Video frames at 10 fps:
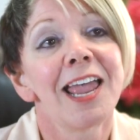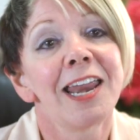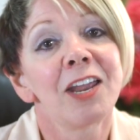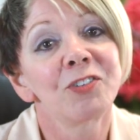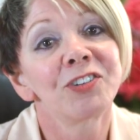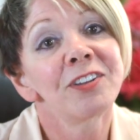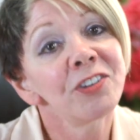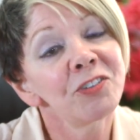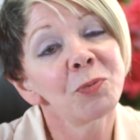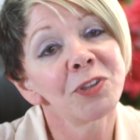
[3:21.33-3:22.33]
And he goes,
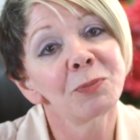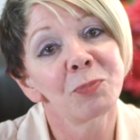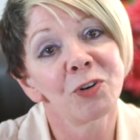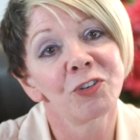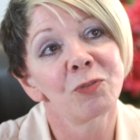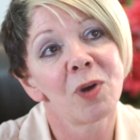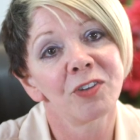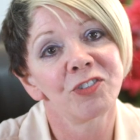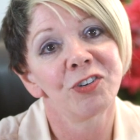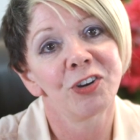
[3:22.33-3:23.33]
this is what the person
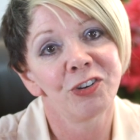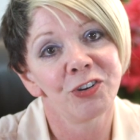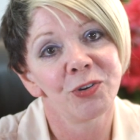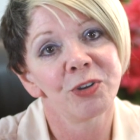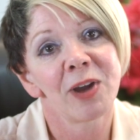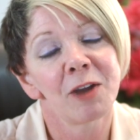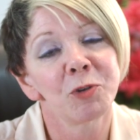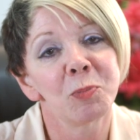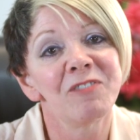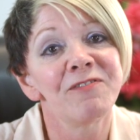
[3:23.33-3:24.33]
wants you to do. You have
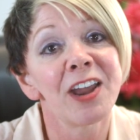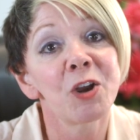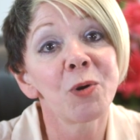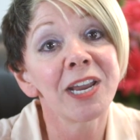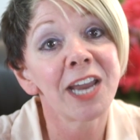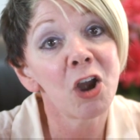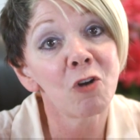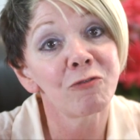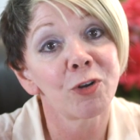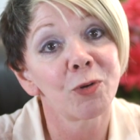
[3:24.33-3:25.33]
to be very
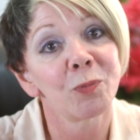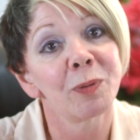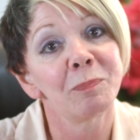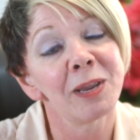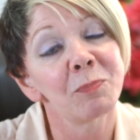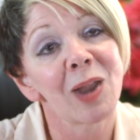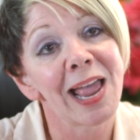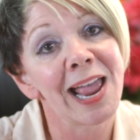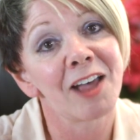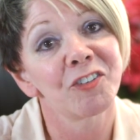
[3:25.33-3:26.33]
careful what people
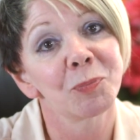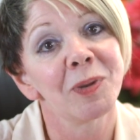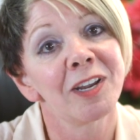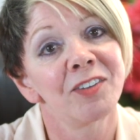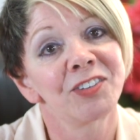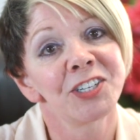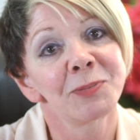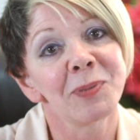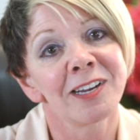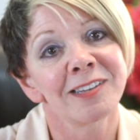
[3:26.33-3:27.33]
ask, because
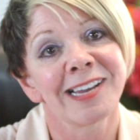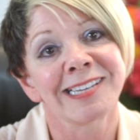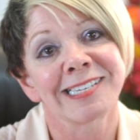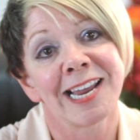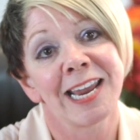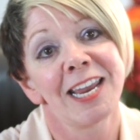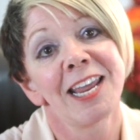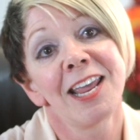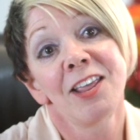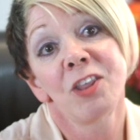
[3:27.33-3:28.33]
just because they say
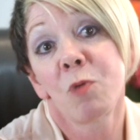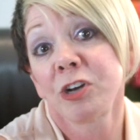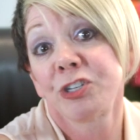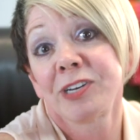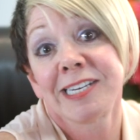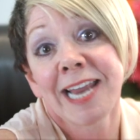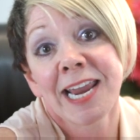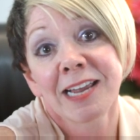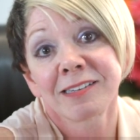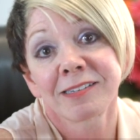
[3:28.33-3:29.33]
they want you to
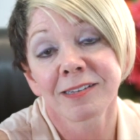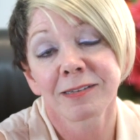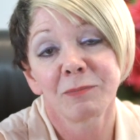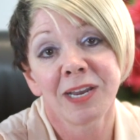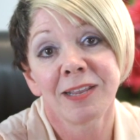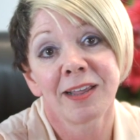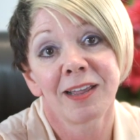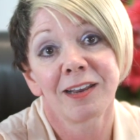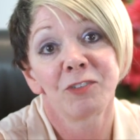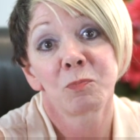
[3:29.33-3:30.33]
dance doesn't mean
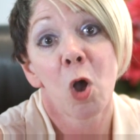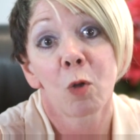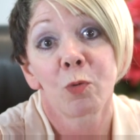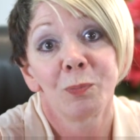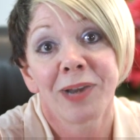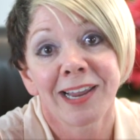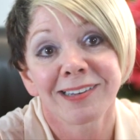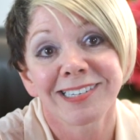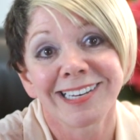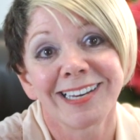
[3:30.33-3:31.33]
that it's ballroom
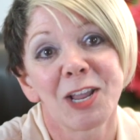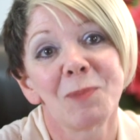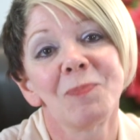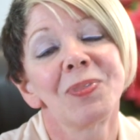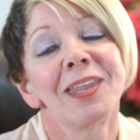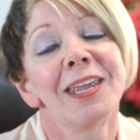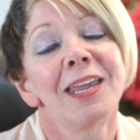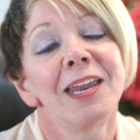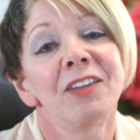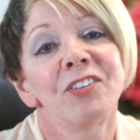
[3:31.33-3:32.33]
dancing.
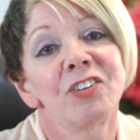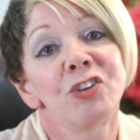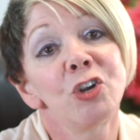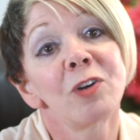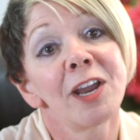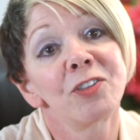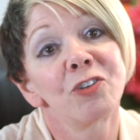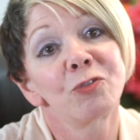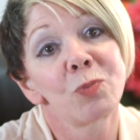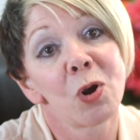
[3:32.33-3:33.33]
And he says, and you're like
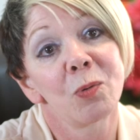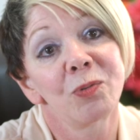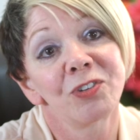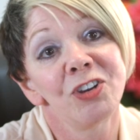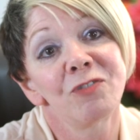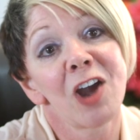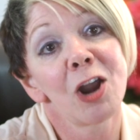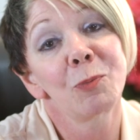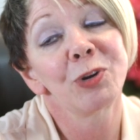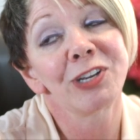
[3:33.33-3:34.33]
this rose, and you've
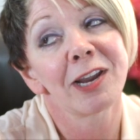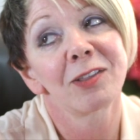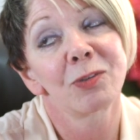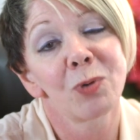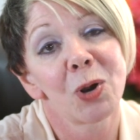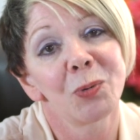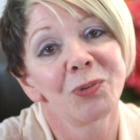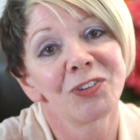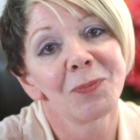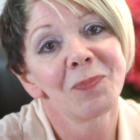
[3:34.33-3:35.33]
got to protect the
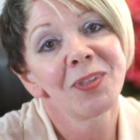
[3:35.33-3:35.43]
rose.